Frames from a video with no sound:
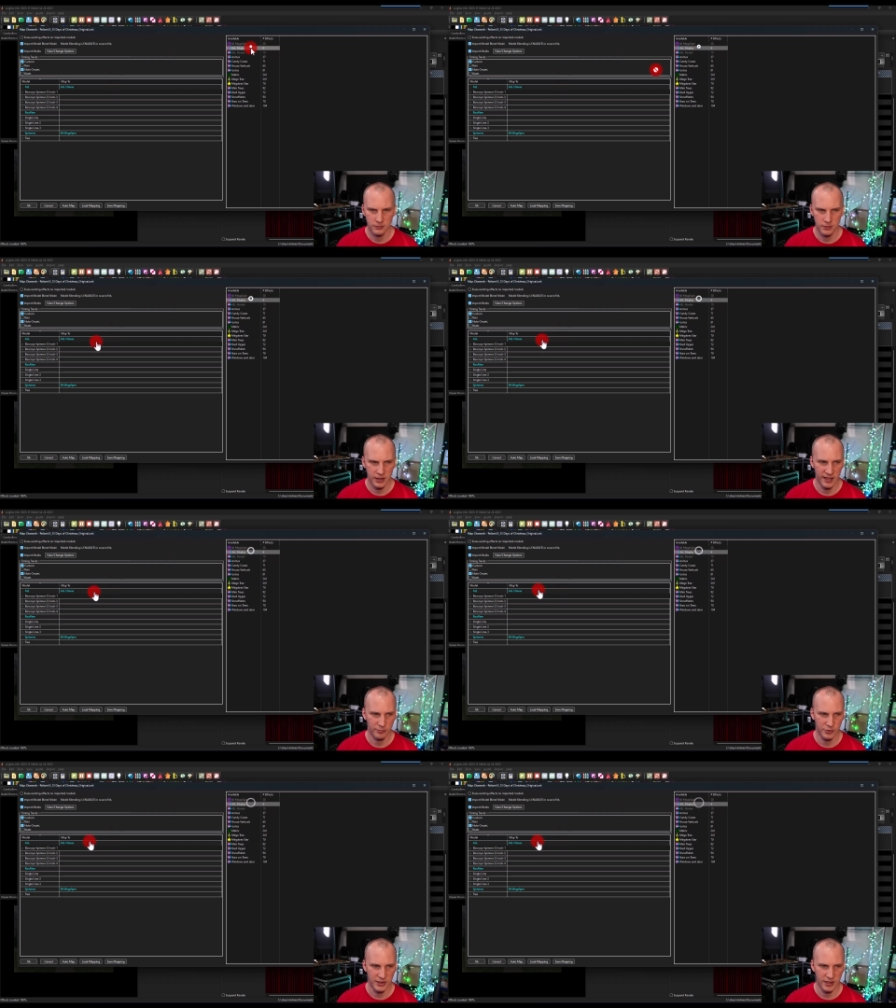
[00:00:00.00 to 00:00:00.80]
and
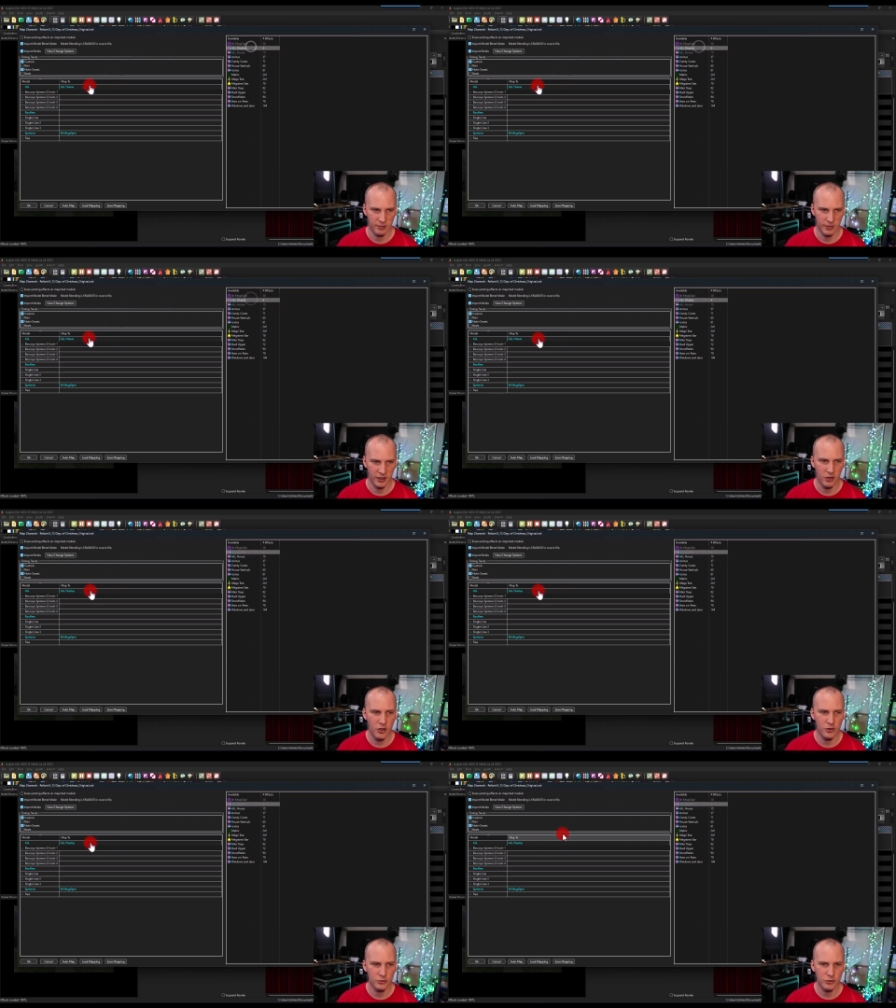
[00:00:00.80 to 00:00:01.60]
put that on my
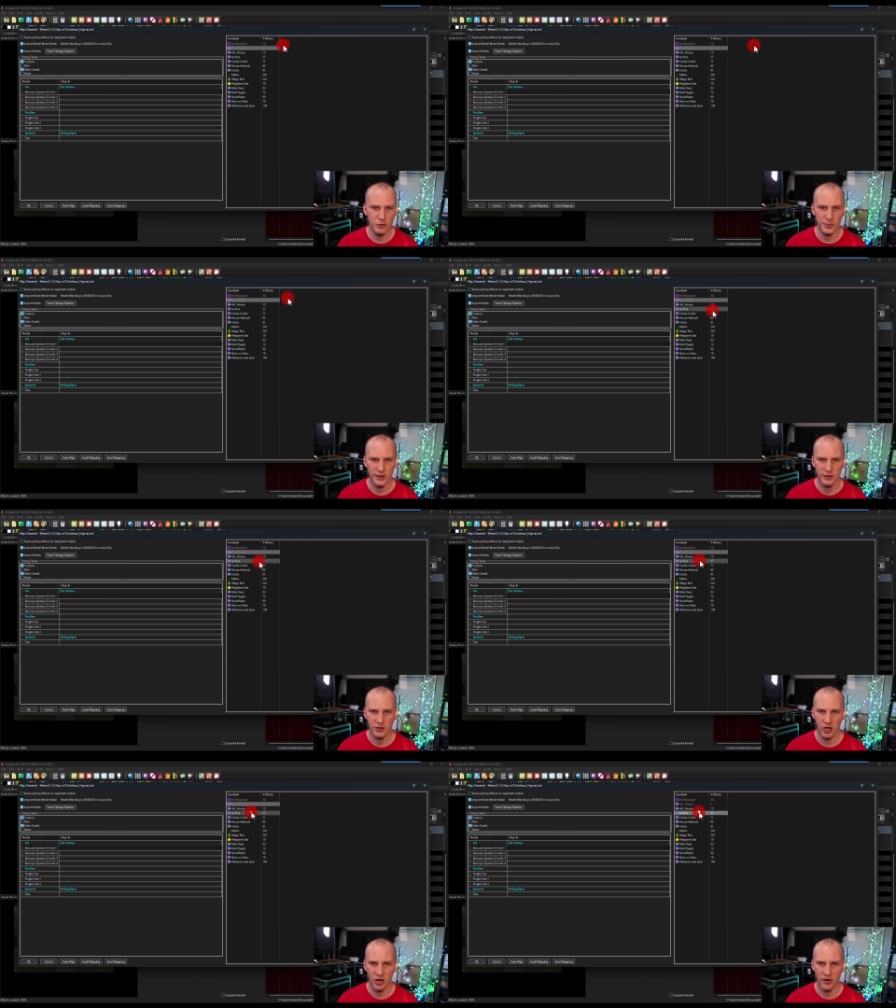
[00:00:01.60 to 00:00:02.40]
all group,
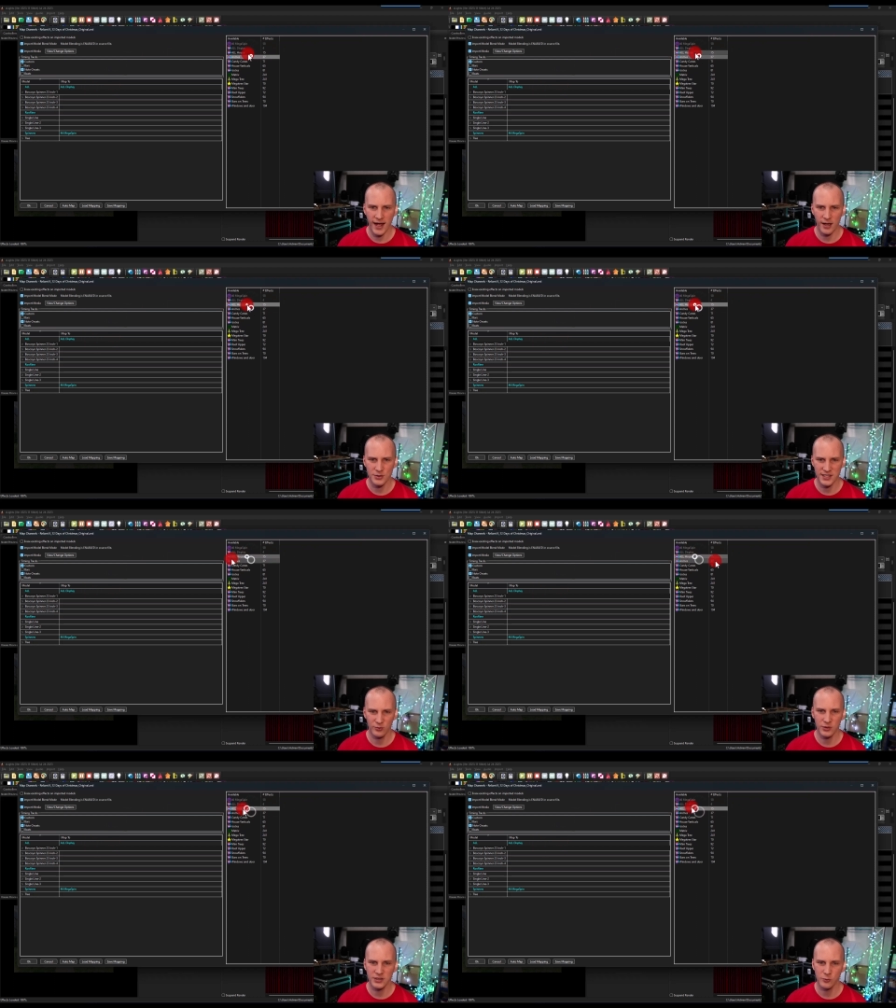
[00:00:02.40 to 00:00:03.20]
all house. I
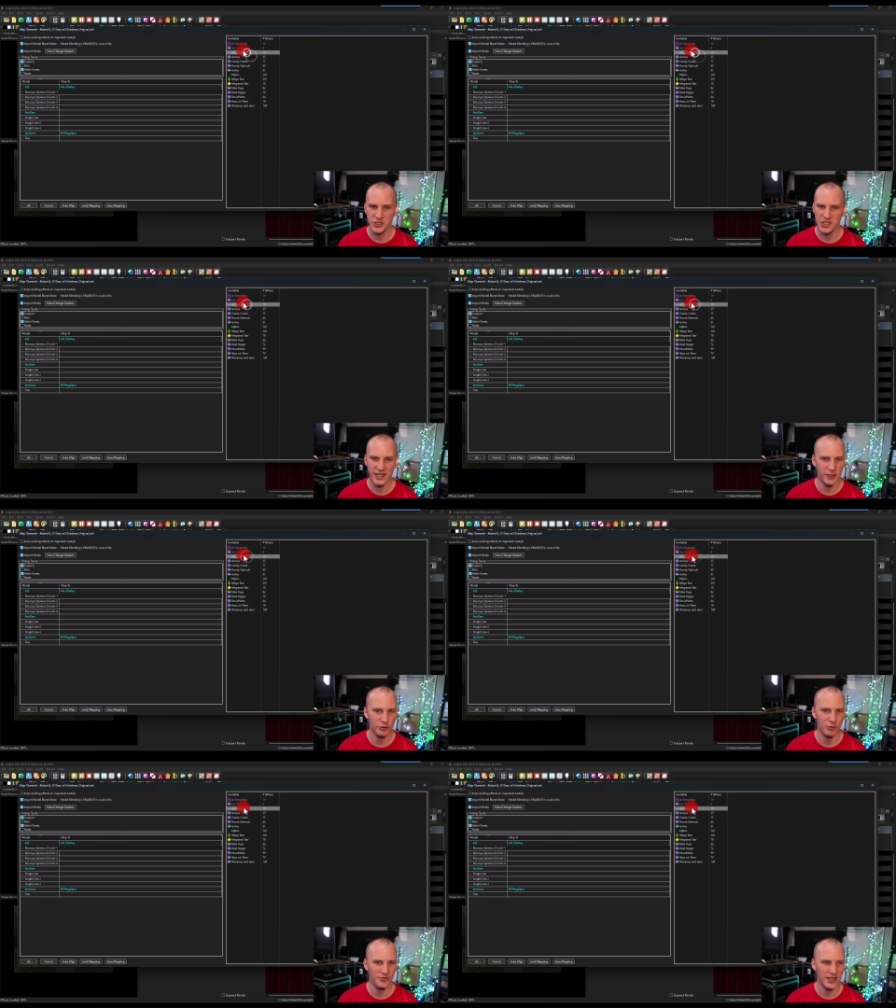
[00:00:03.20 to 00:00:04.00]
really wish I had a
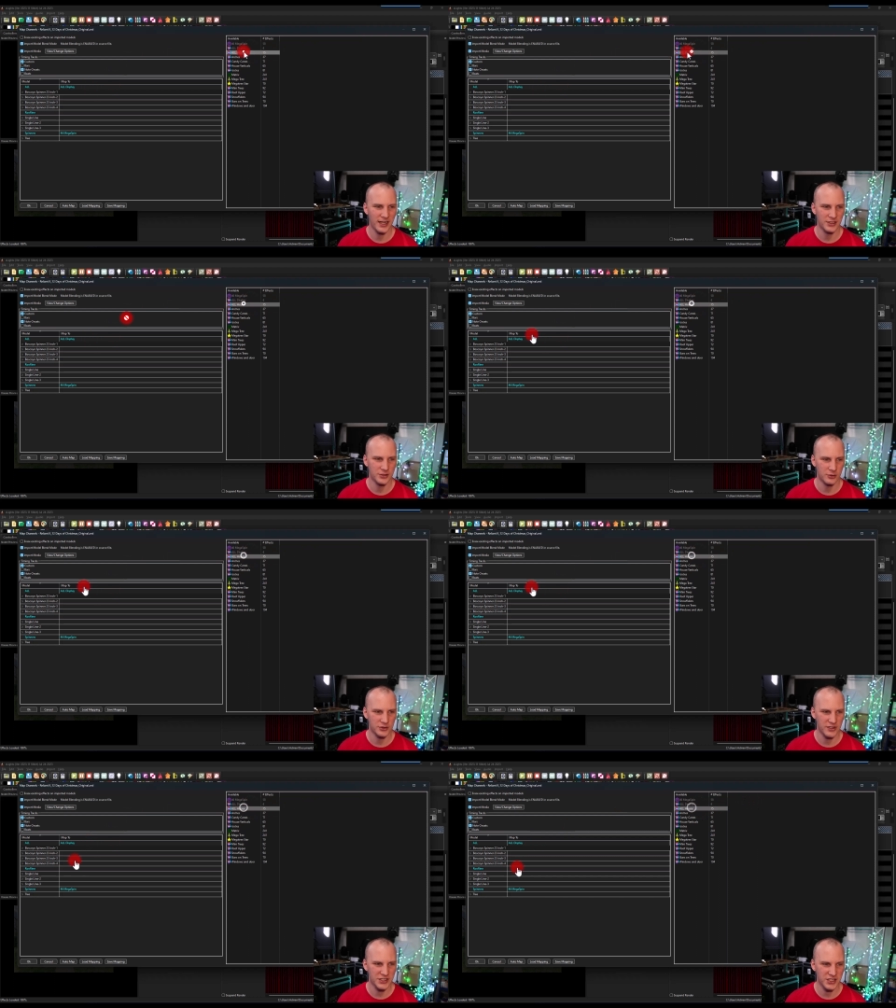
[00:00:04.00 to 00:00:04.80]
group for that. I don't.
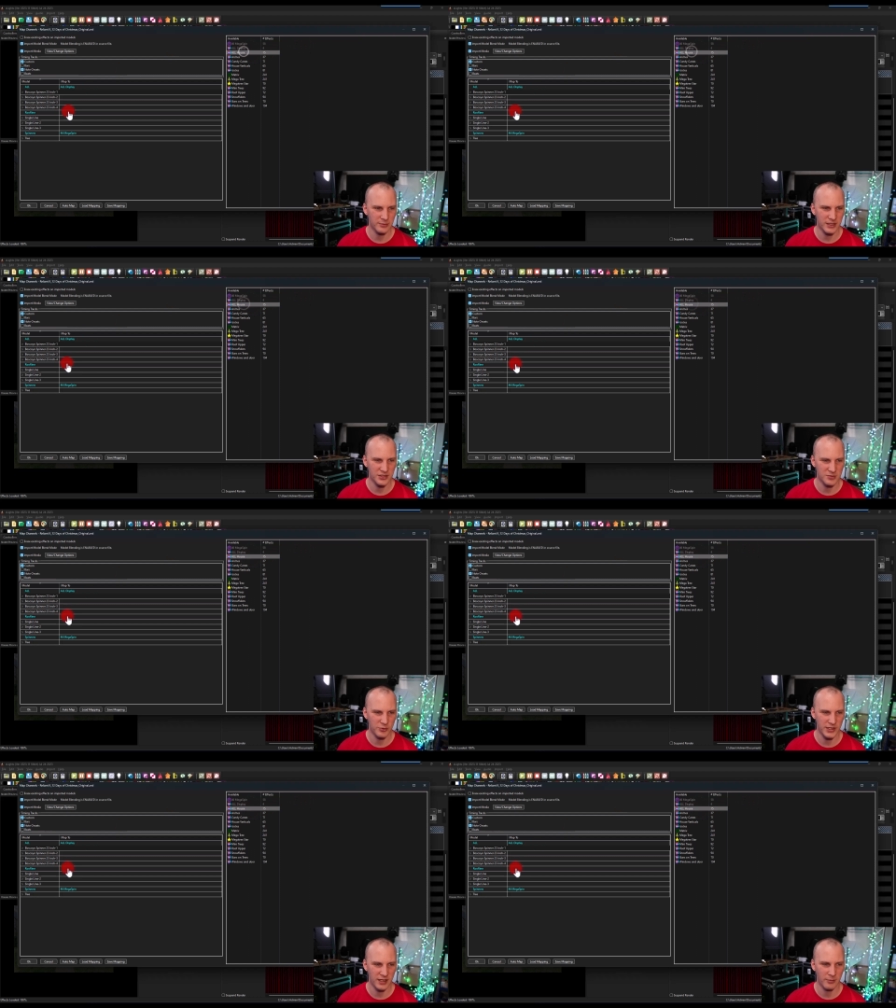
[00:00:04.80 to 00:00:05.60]
So actually, I'm going to just
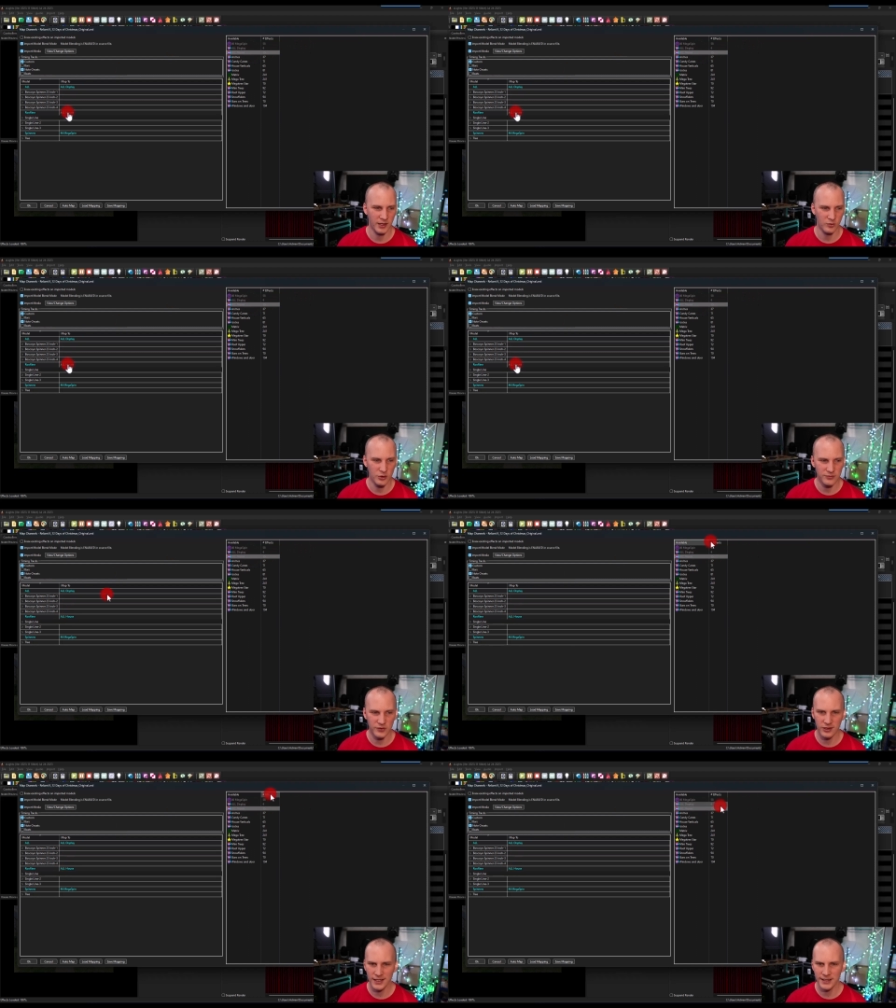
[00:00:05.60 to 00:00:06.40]
put that on my roof
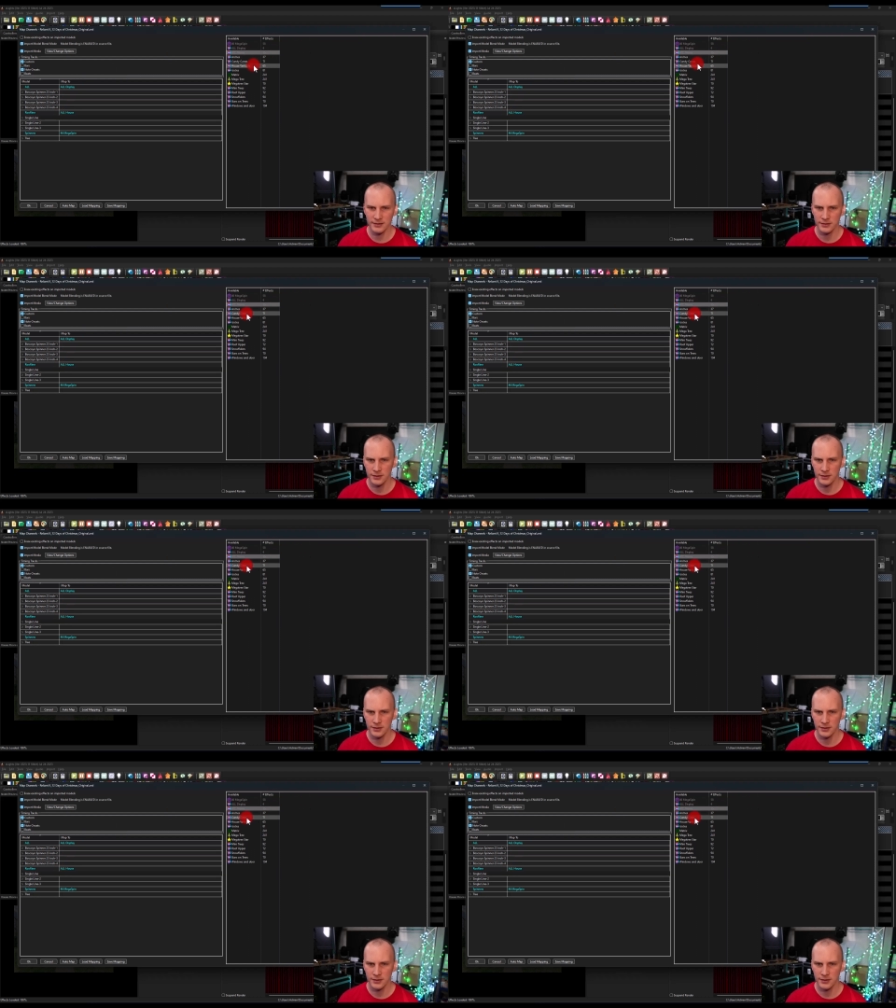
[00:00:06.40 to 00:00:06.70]
line.